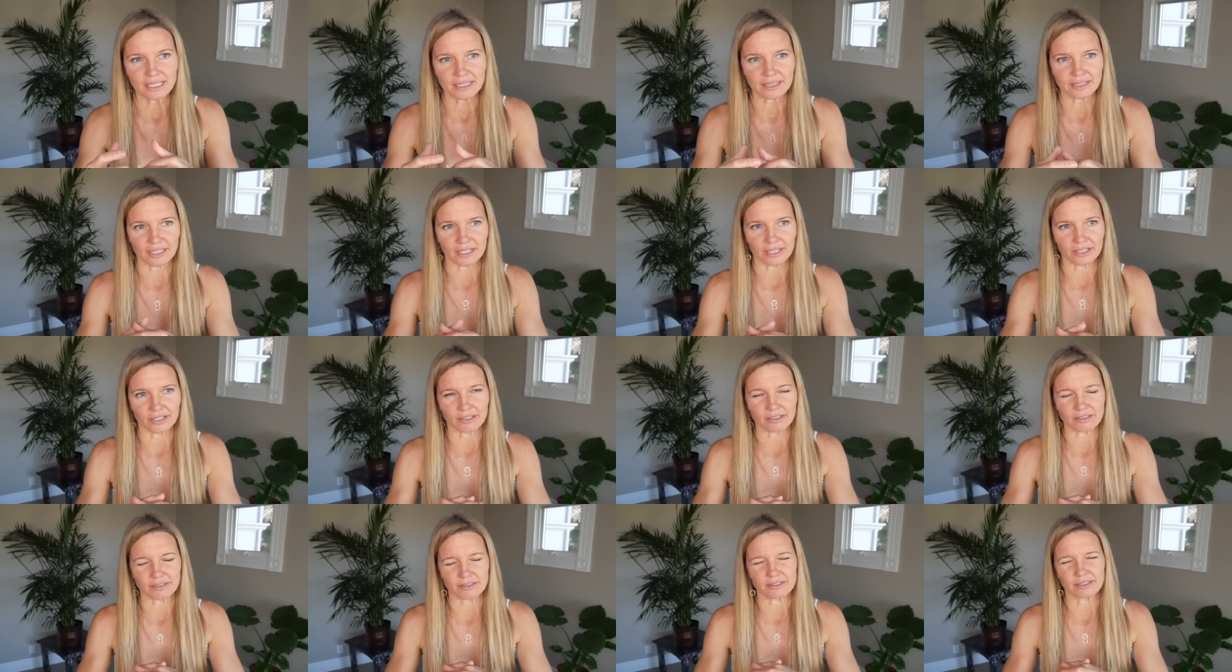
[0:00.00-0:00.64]

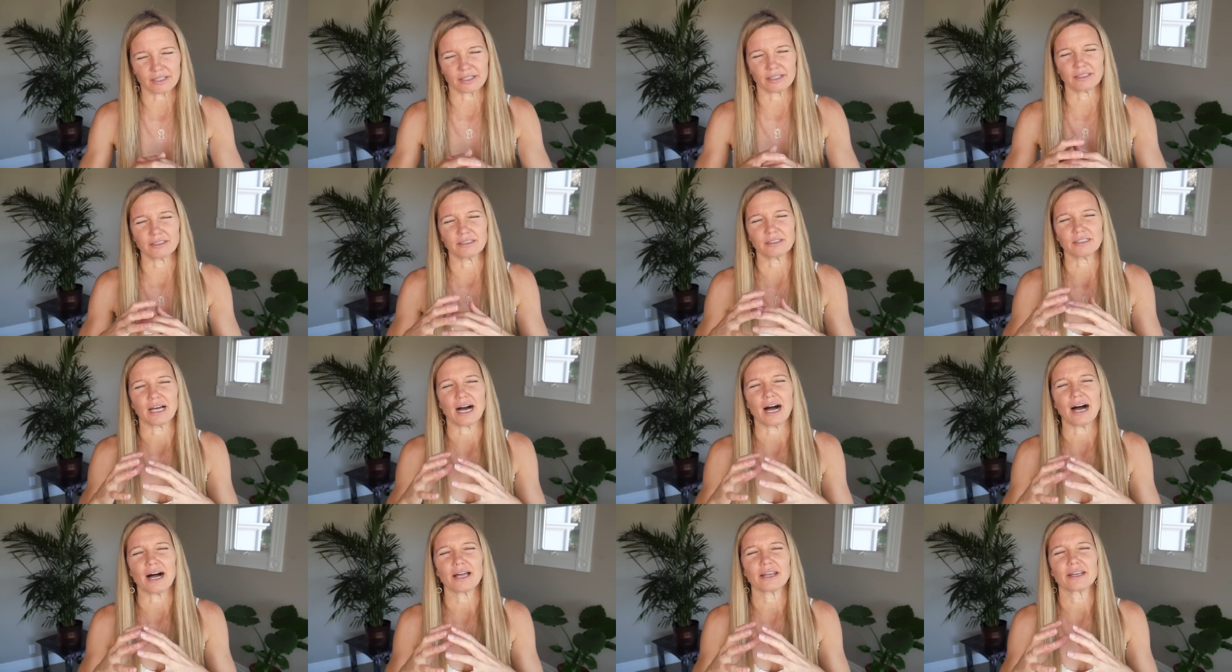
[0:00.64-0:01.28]
There's a
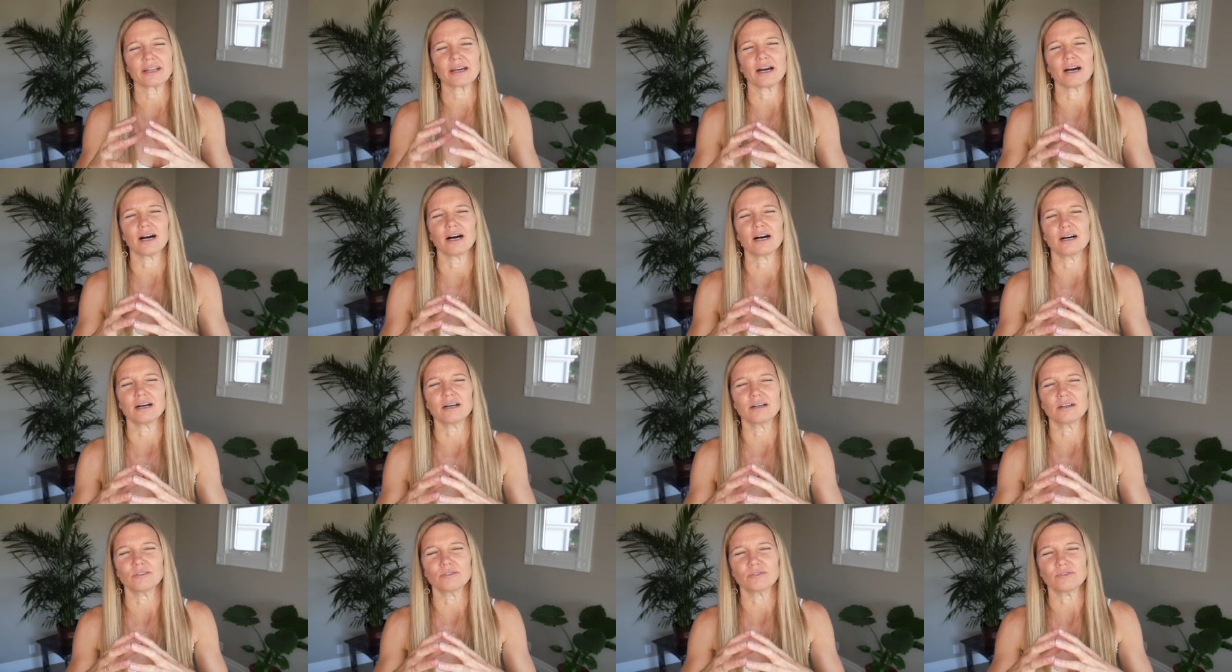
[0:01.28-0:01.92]
lot
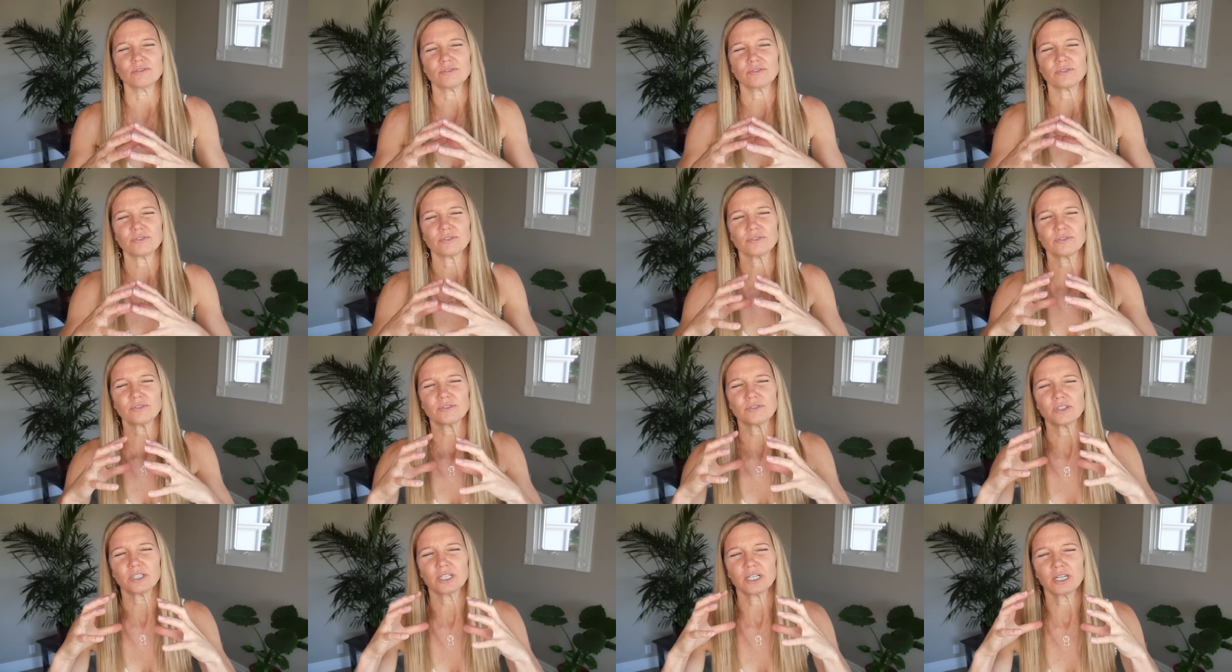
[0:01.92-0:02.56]

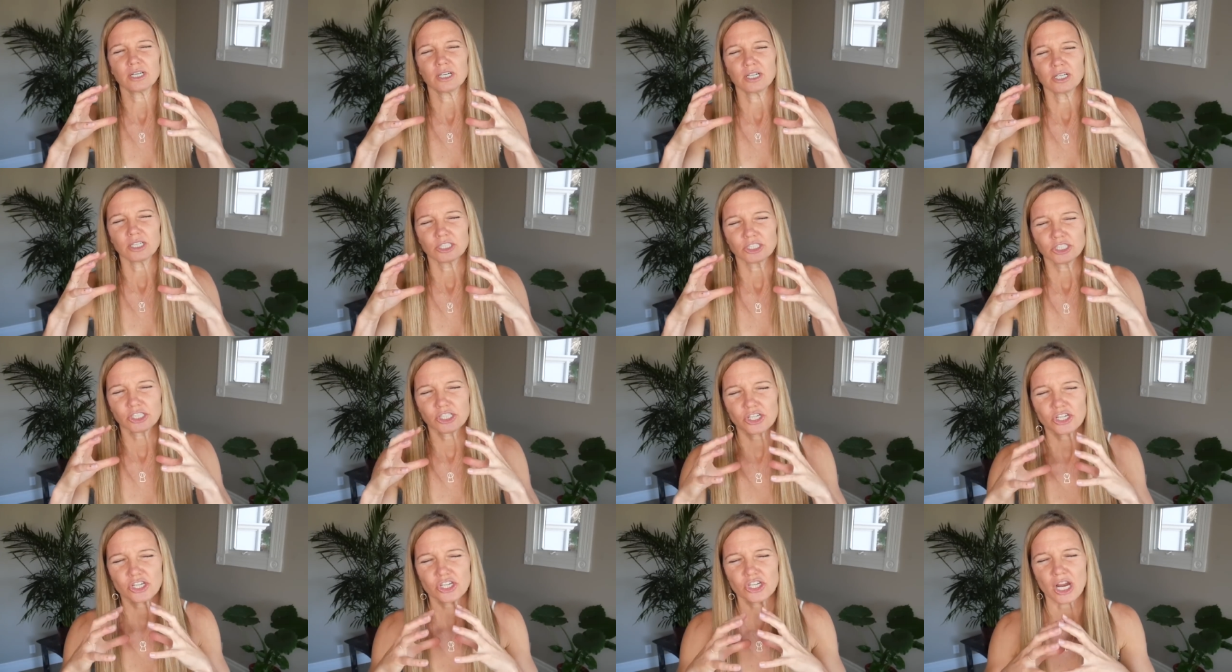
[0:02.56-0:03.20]
of
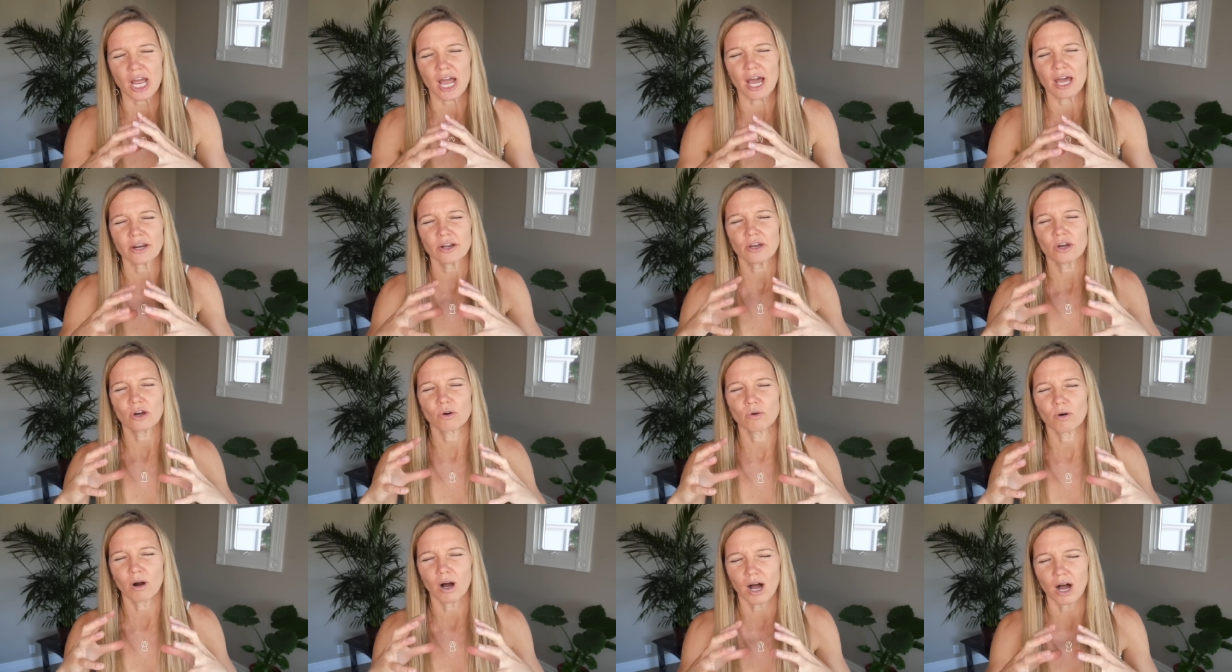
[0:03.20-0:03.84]

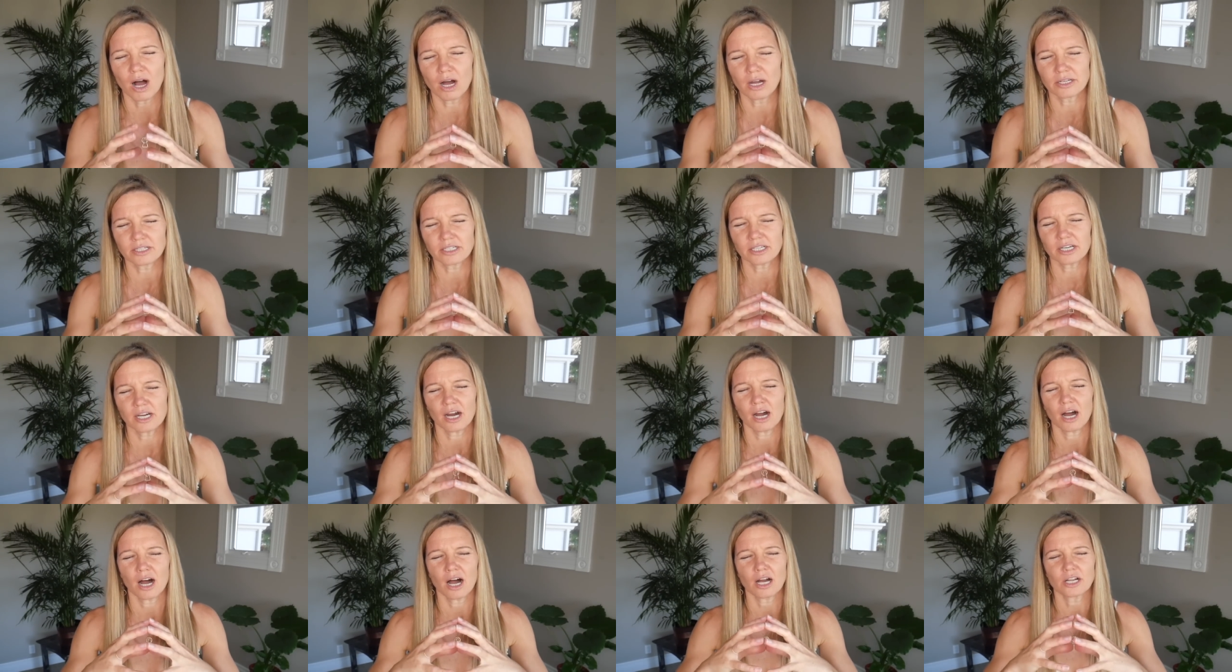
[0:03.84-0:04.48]
shadow,
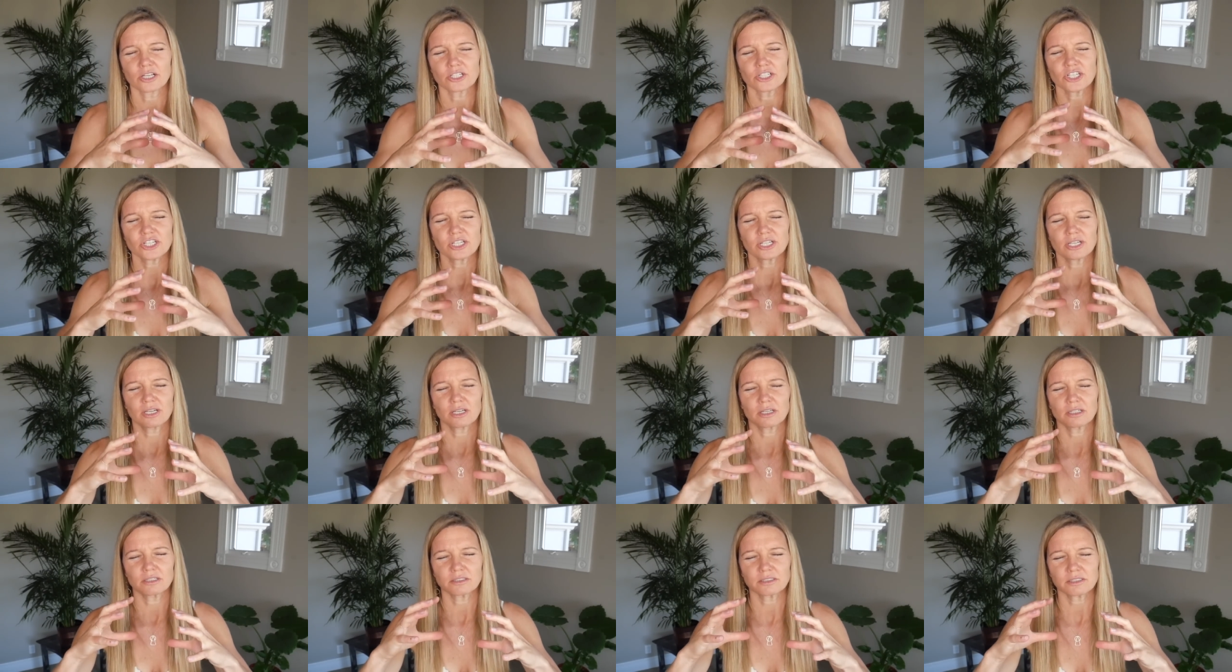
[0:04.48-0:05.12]

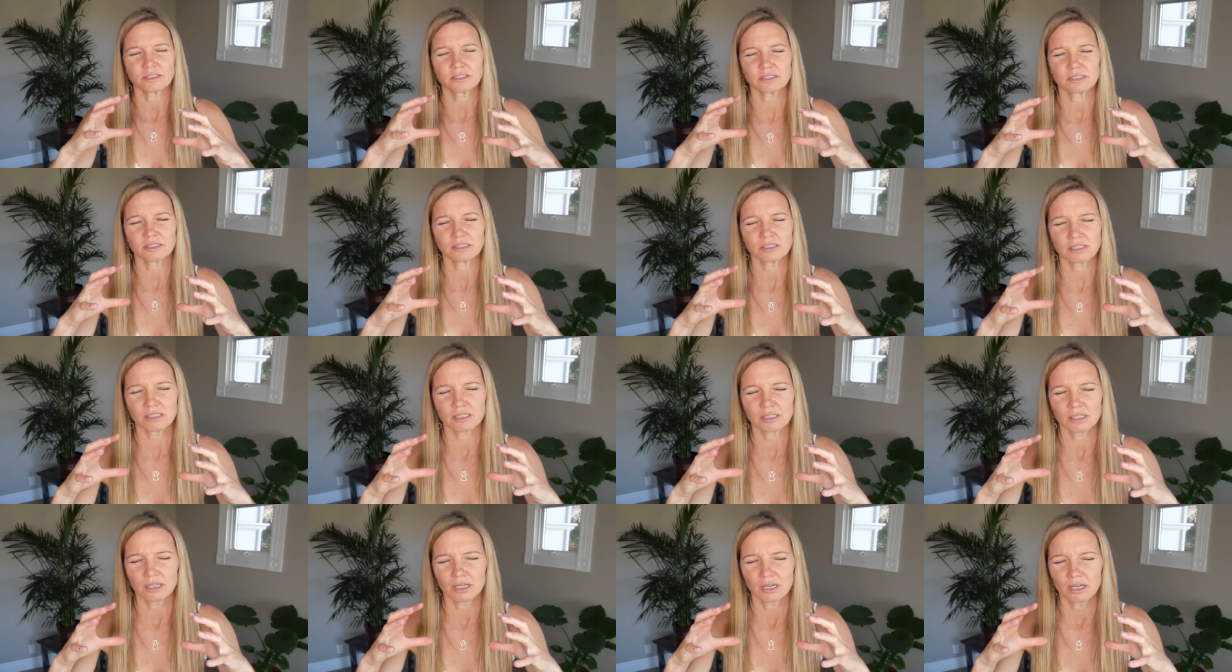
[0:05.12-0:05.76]
unconscious